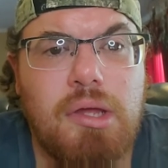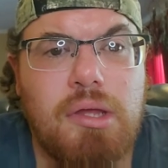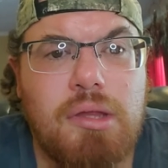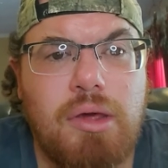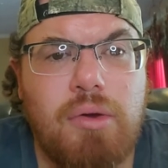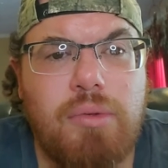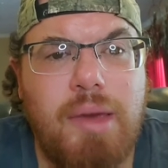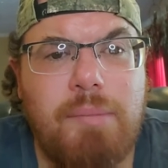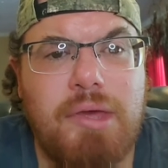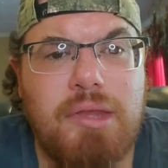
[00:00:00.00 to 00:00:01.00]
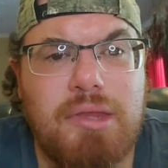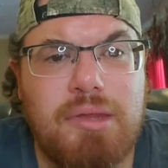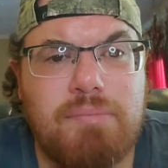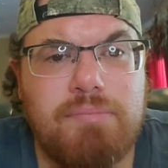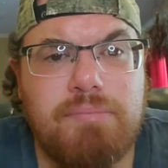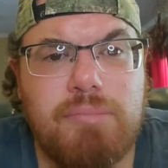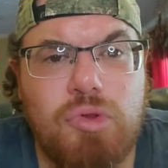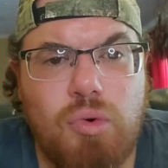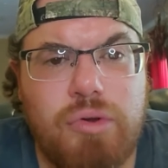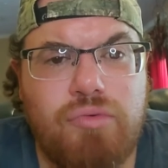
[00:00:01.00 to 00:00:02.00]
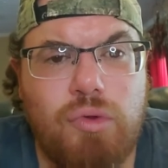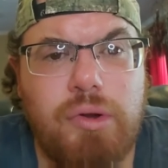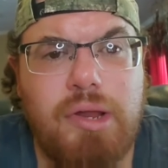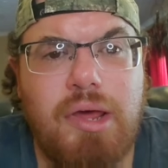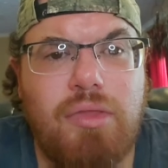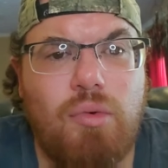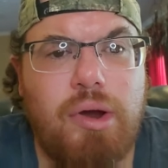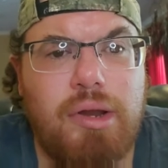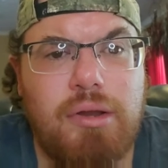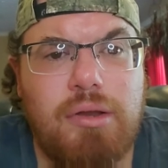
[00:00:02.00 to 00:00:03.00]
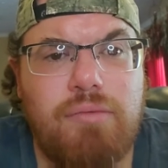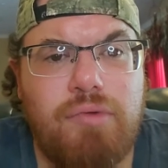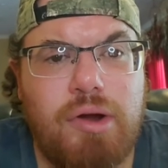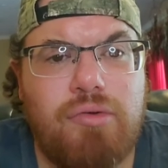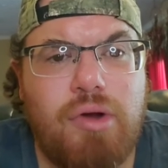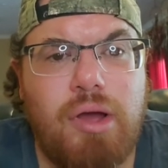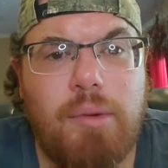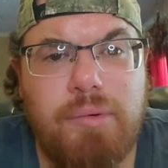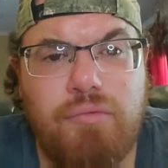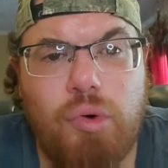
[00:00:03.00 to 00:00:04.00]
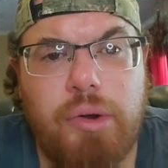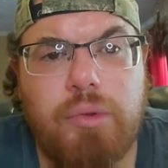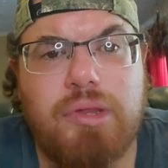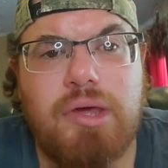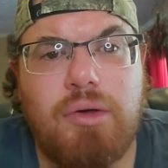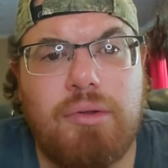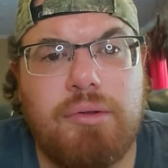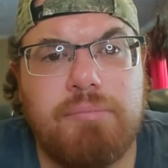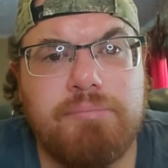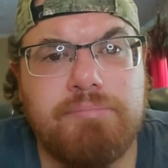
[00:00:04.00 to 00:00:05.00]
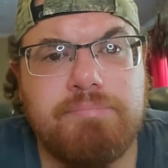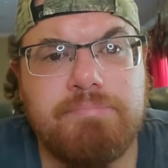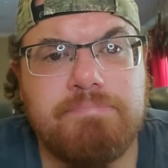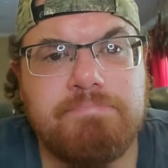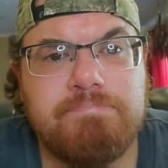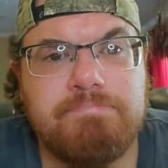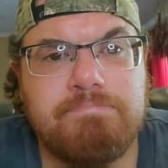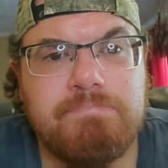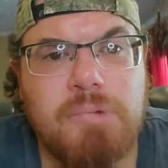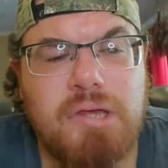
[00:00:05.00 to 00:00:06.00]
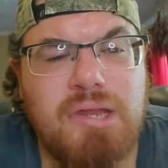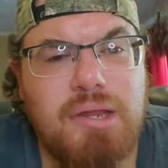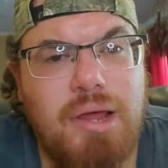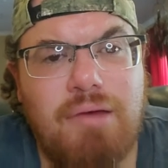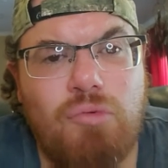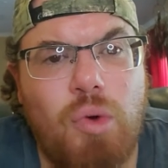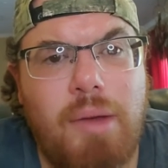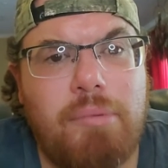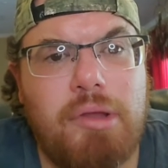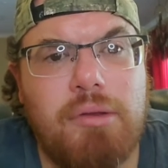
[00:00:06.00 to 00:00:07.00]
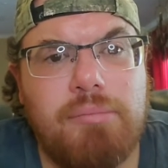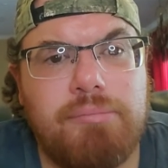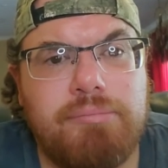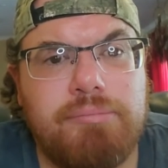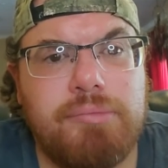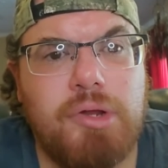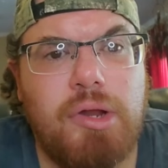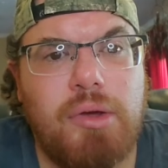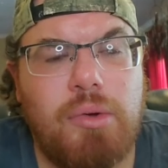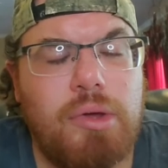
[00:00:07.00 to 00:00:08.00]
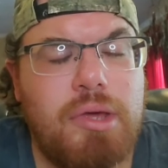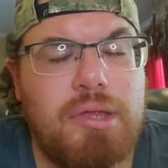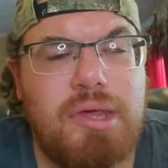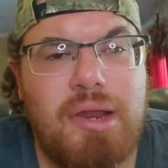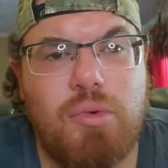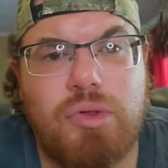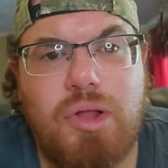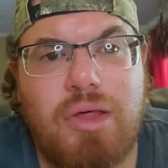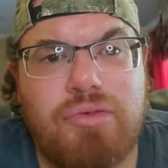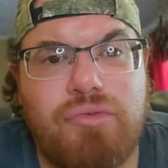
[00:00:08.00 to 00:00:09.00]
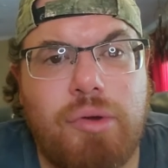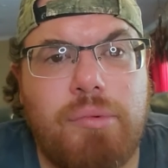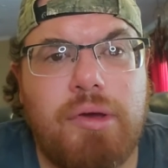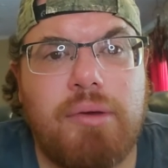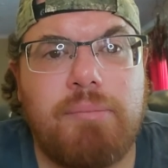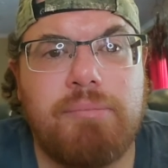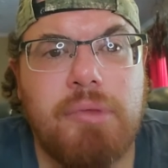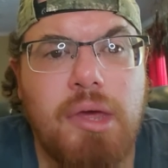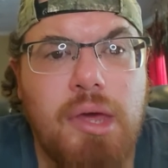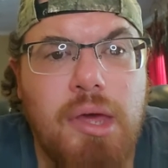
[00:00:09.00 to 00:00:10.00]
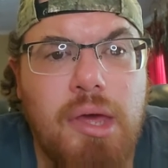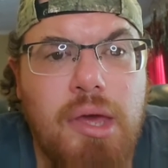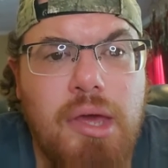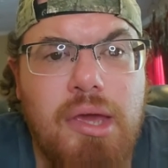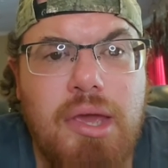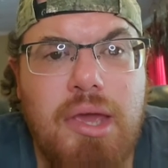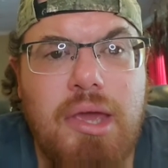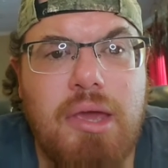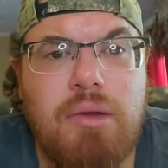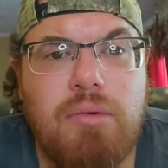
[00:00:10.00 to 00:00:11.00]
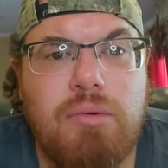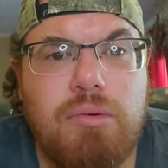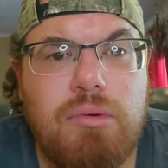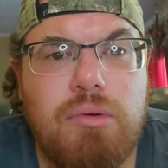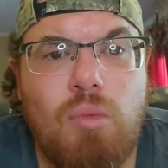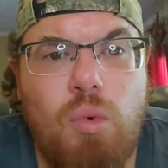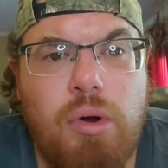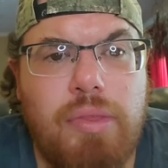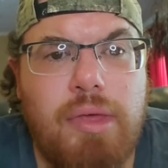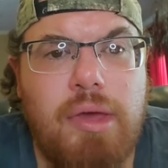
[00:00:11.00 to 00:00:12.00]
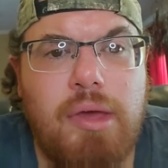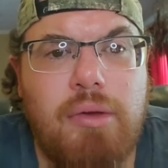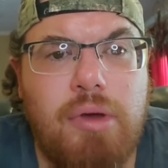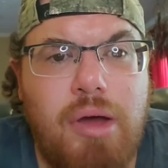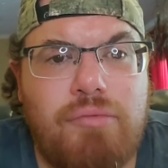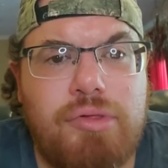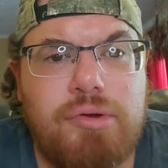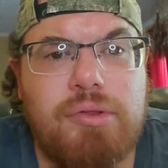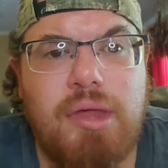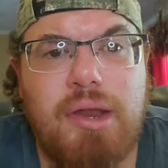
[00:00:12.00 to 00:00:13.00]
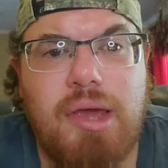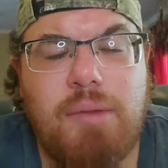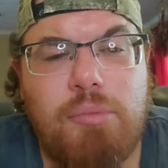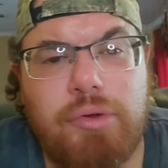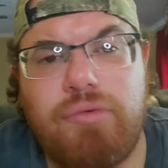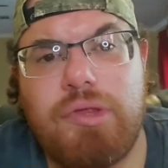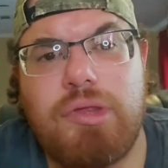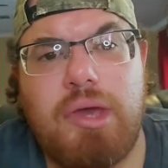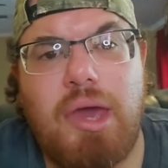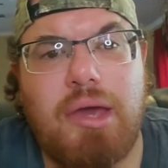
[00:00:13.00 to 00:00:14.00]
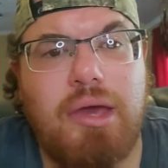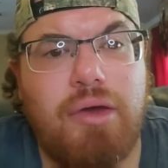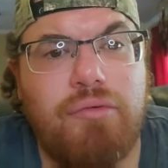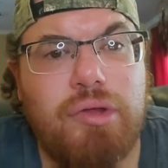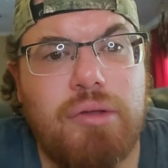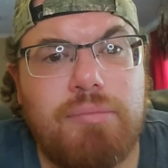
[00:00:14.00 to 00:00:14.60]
So that means George Floyd had the right to a fair trial before he was killed. He didn't have a weapon. He said he was claustrophobic. He warned the officers that he had previously had COVID,